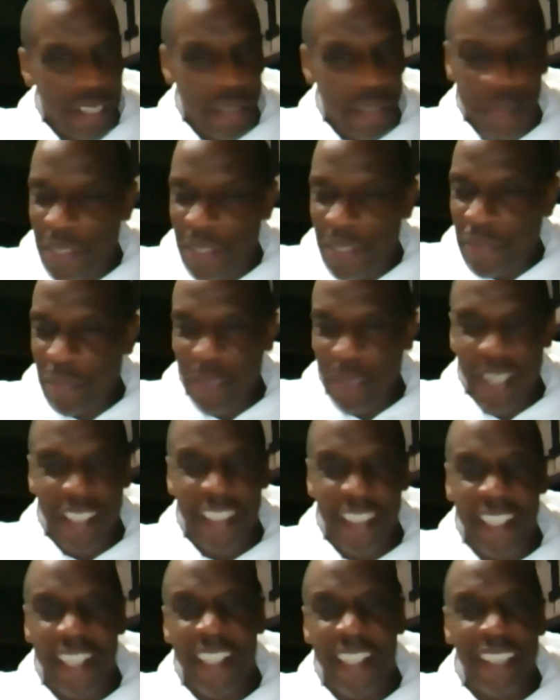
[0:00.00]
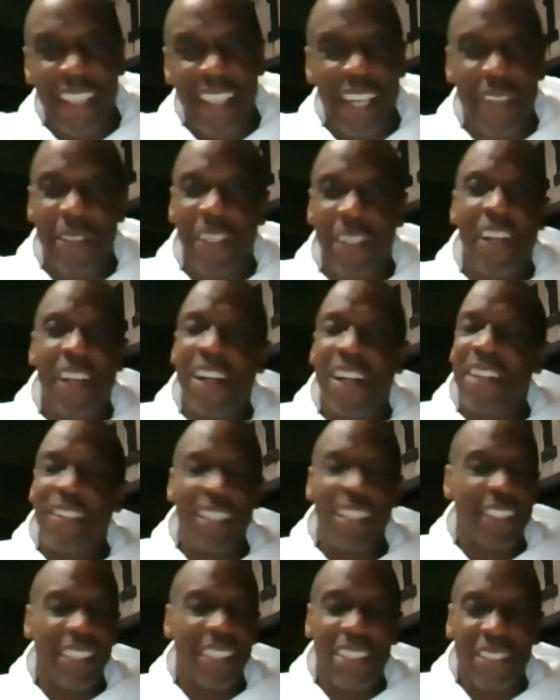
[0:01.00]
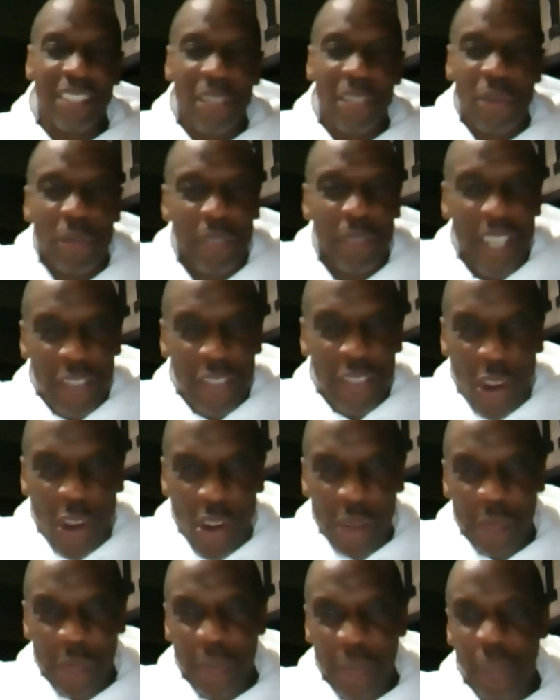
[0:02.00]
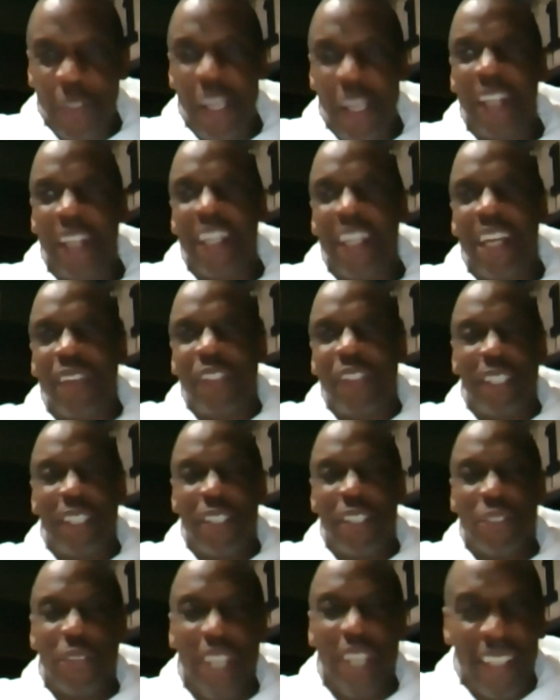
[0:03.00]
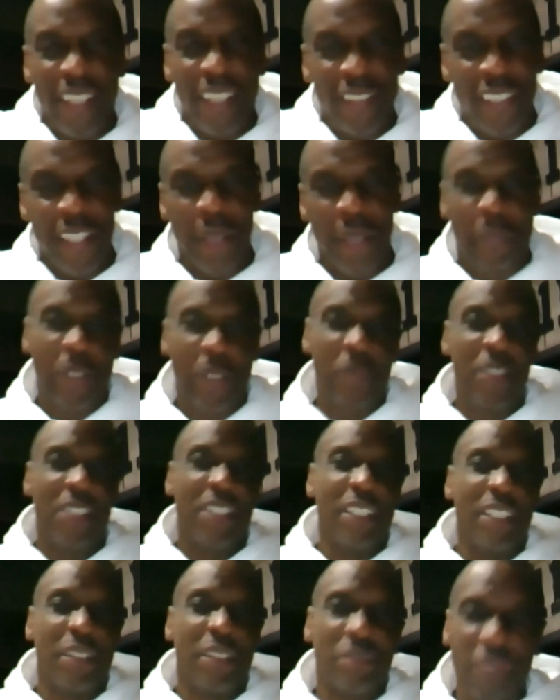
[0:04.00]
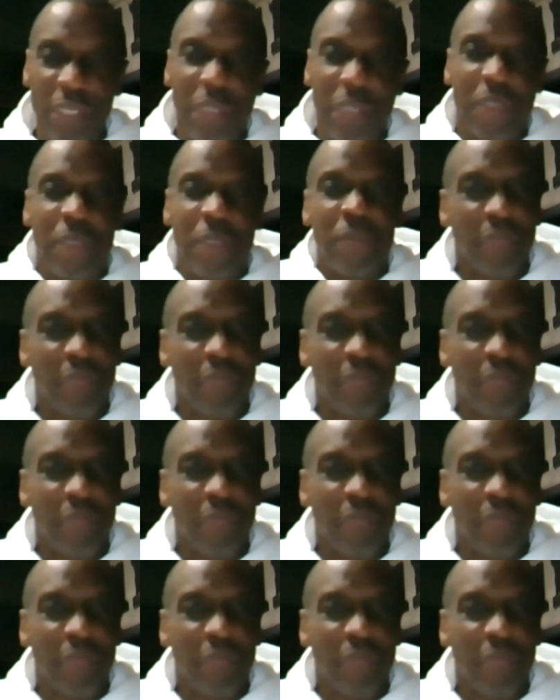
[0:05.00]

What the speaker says: I mean, my God, nothing against Samuel, but that was horrible. And not only the trade, then they put him in center field.